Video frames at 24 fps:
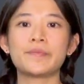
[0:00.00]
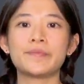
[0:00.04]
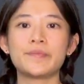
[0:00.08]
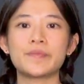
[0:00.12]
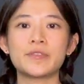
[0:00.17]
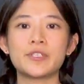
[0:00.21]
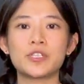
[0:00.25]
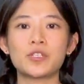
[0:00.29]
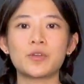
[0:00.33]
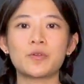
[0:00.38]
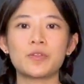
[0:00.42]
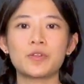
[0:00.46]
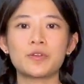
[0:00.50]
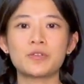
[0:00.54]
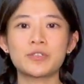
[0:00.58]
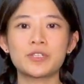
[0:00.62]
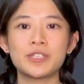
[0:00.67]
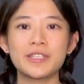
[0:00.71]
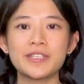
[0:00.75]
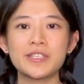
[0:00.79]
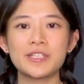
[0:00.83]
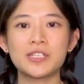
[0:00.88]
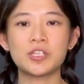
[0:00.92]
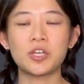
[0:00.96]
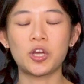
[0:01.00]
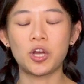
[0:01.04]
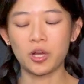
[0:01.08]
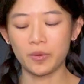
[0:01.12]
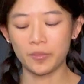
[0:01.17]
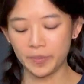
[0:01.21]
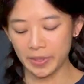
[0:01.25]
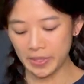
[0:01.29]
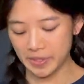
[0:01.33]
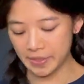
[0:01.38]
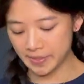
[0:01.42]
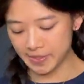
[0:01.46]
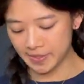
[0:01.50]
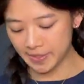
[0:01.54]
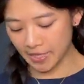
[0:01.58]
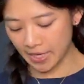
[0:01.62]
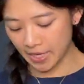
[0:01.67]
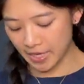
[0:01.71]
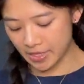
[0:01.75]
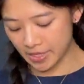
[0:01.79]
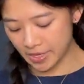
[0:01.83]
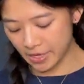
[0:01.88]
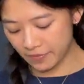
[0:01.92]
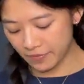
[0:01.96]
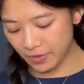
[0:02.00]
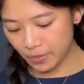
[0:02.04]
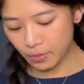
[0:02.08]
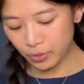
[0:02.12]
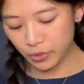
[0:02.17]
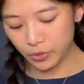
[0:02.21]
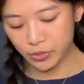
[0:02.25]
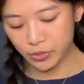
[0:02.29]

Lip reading: So there's this top. It's a navy blue